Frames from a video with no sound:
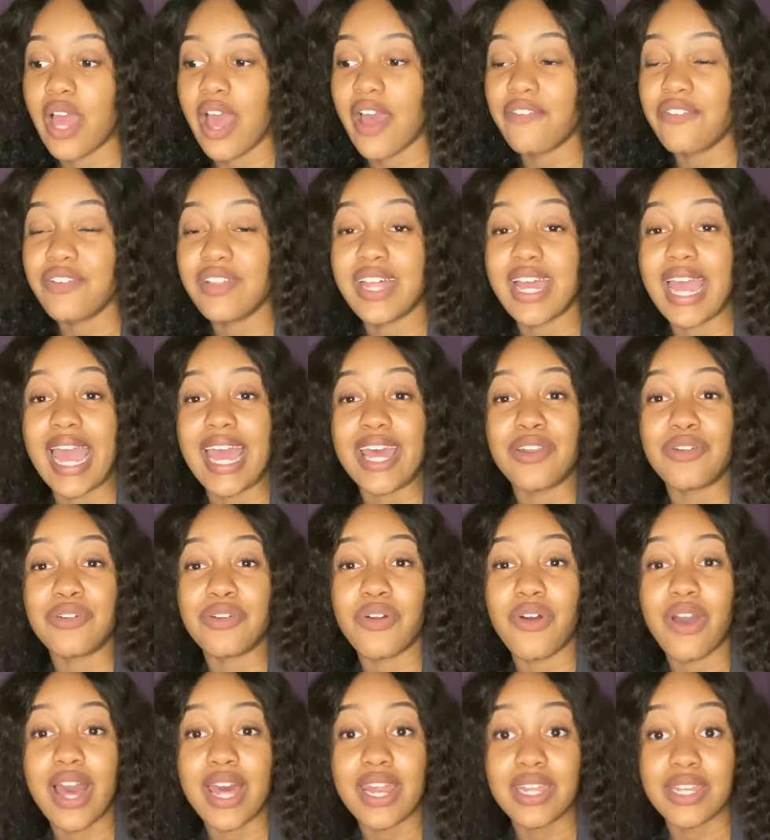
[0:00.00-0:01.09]
I don't
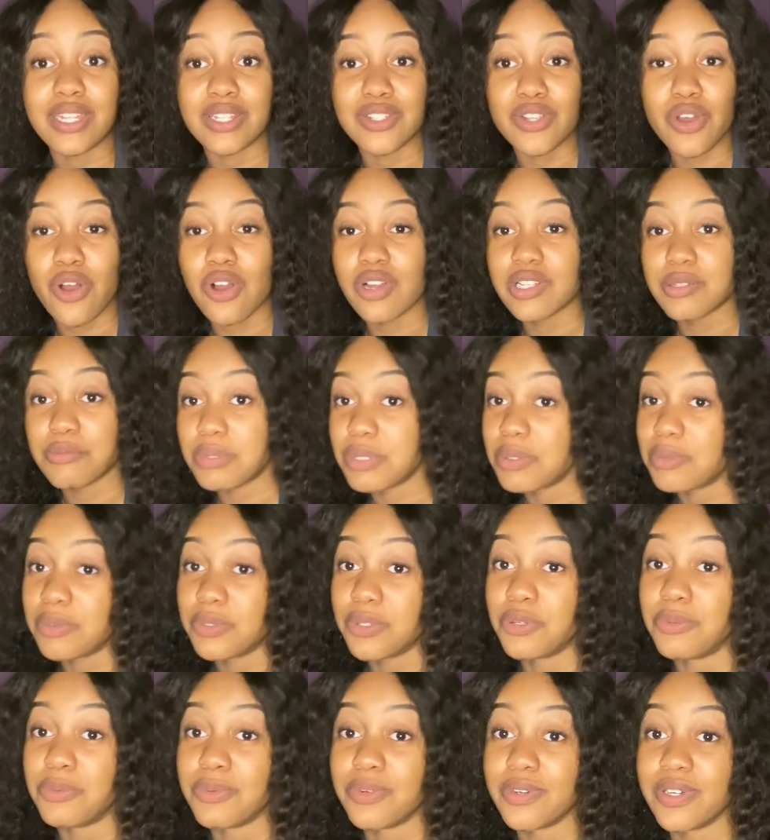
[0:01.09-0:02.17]
know how to talk to people
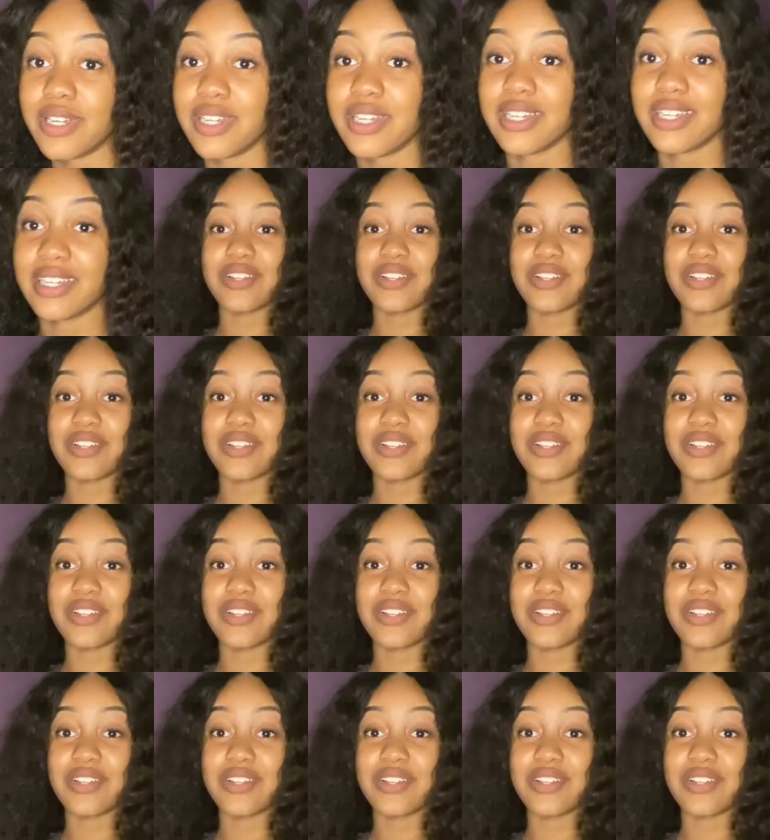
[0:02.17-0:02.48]
no more.